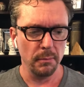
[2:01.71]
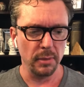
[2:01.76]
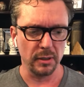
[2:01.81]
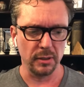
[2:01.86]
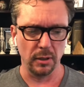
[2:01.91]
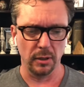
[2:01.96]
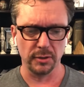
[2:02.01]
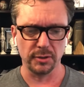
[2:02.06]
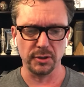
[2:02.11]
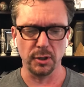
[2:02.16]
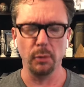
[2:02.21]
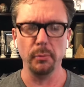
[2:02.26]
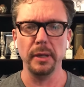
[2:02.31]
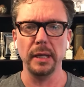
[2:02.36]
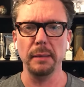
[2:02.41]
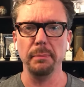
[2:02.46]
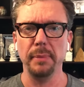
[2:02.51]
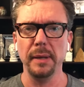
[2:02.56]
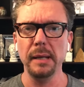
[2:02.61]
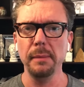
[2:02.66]
because so
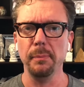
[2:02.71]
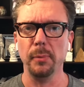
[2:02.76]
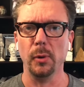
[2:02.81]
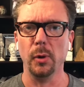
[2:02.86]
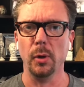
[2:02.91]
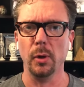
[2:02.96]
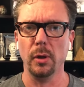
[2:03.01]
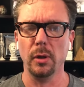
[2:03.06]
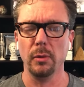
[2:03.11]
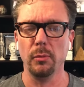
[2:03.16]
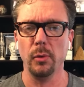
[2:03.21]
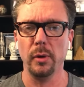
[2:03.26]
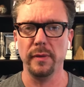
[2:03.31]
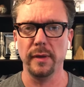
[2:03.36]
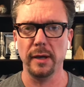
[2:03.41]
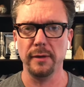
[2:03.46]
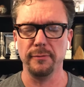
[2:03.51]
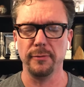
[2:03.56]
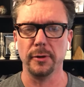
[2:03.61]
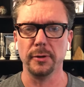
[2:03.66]
many people,
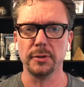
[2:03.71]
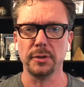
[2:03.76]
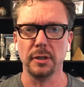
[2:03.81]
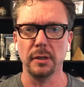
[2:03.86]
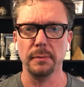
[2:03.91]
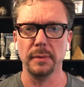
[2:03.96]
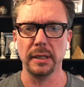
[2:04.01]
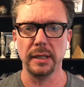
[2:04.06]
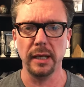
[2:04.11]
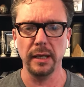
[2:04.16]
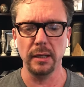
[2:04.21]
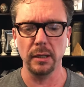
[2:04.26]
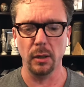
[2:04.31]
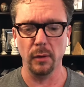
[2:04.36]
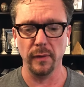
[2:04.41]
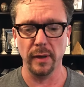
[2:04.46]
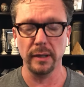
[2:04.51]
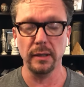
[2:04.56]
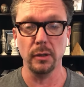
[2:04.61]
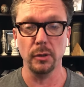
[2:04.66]
when they first come to
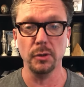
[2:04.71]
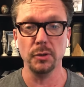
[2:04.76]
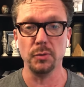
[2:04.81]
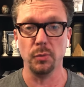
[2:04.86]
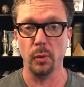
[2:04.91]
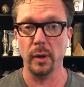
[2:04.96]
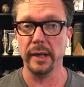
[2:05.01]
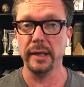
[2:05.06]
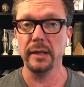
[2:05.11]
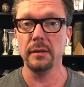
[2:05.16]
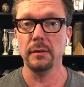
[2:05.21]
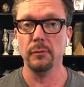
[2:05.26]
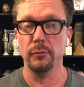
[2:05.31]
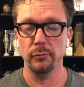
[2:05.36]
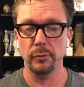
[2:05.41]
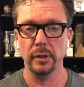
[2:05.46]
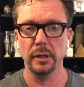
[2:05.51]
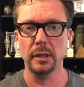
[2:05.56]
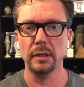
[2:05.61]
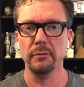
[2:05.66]
keto, they lose weight
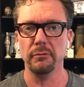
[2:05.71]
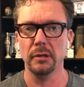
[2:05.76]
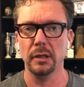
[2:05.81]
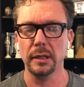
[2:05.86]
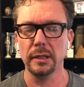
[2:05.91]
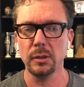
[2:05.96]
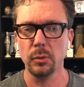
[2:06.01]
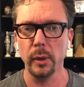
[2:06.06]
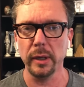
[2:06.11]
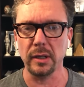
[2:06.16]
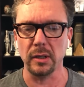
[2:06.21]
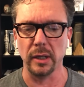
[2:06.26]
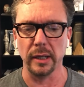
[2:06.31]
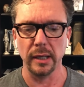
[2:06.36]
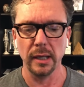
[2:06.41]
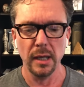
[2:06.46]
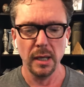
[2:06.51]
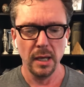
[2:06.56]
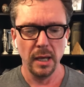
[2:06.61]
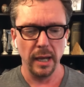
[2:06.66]
really, really
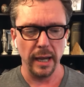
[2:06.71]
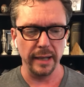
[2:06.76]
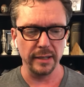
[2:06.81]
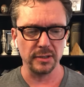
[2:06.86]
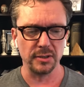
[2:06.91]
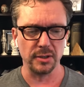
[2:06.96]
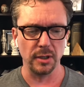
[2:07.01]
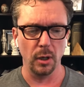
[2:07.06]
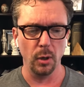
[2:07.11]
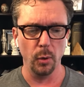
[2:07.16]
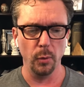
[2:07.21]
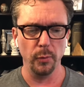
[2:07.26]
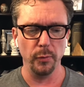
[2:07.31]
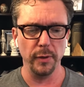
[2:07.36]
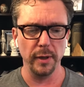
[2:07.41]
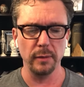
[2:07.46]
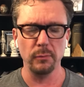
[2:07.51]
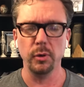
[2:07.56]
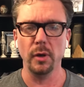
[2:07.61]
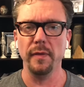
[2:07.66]
quickly. And so
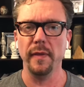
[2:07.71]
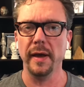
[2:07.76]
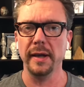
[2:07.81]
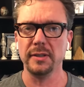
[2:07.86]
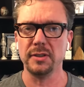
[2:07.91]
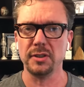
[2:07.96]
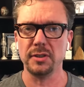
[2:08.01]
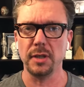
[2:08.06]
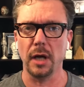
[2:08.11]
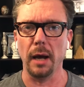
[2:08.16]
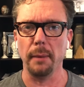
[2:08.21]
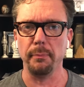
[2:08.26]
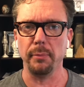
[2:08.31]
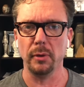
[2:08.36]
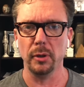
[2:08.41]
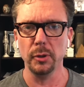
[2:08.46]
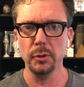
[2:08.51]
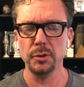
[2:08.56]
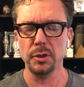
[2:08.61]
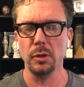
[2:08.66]
then when they stop
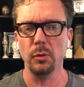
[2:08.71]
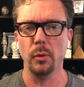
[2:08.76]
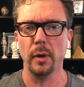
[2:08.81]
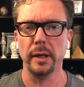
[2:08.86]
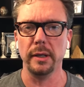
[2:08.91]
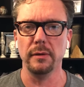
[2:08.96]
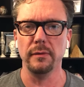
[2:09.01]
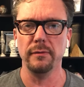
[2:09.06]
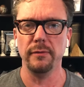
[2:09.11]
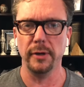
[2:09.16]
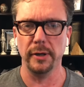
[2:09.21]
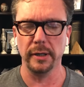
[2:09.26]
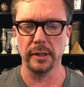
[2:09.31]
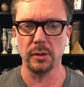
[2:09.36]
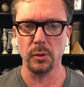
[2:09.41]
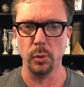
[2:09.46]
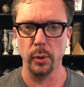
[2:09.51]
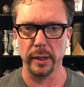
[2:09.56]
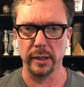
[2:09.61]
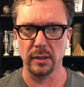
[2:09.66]
losing weight
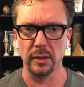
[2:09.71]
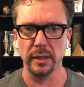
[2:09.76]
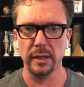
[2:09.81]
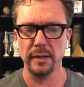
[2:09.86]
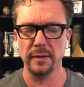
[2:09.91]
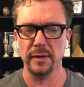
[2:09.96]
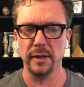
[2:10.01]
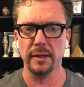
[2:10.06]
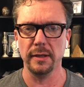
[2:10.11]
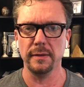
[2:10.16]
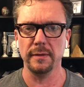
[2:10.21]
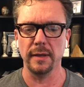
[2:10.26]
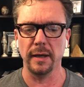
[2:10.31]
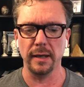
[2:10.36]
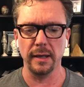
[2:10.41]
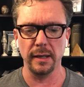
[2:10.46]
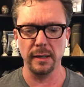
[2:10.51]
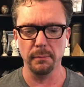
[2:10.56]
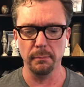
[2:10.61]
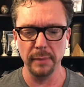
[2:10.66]
very quickly, then
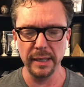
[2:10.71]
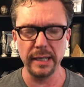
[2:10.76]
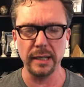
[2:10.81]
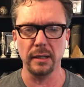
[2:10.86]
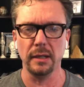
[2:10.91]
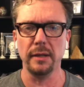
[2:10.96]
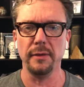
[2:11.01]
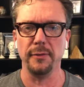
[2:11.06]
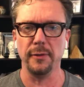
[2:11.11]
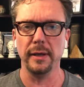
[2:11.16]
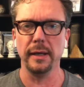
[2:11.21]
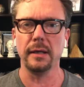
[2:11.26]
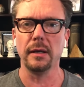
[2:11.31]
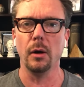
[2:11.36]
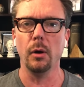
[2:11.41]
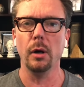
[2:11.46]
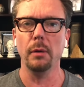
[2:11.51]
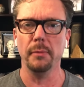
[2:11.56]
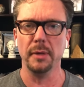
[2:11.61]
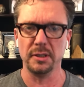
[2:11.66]
they immediately think,
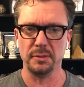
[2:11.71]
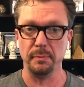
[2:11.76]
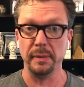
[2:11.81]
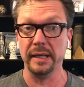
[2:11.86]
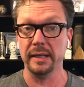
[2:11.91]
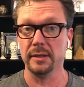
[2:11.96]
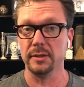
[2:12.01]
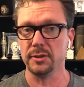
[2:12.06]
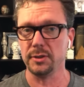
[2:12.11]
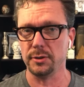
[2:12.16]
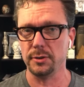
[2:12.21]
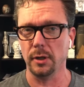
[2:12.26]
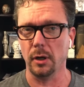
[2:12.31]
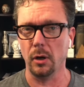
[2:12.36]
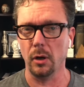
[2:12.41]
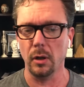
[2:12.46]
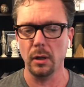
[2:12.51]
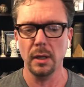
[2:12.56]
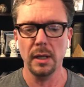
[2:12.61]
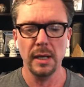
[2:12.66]
oh, I must be in a
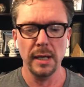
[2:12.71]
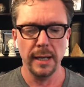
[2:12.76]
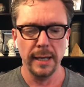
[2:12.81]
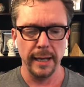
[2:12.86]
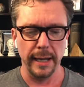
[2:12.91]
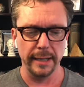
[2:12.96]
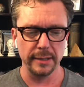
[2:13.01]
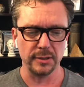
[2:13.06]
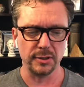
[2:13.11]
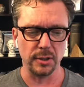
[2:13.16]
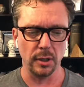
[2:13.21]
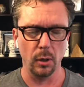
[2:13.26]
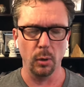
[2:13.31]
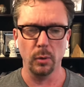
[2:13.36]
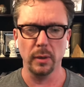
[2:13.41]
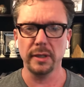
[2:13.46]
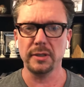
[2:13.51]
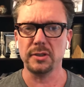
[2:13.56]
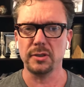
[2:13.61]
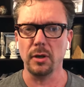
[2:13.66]
stall. And
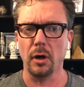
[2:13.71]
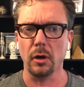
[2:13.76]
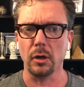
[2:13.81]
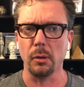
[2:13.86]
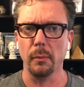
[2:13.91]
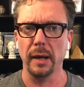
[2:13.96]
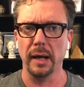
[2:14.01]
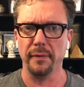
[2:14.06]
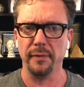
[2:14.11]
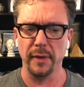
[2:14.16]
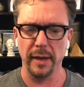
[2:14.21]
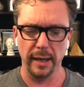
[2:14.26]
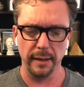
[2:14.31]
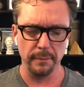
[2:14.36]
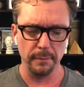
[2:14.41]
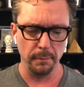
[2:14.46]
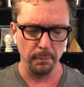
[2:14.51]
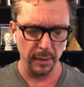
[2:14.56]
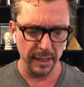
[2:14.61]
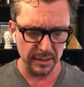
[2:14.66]
so let's talk about
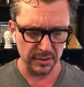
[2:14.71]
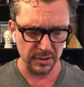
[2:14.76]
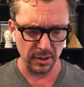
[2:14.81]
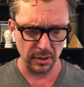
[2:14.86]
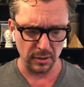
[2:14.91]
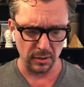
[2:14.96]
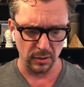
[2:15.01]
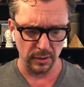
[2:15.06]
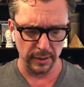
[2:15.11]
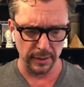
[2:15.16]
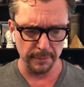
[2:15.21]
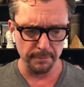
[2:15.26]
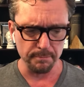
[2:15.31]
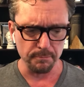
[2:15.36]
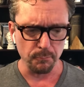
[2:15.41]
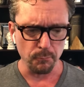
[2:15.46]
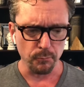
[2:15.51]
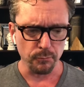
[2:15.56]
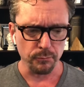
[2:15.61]
that. Basically,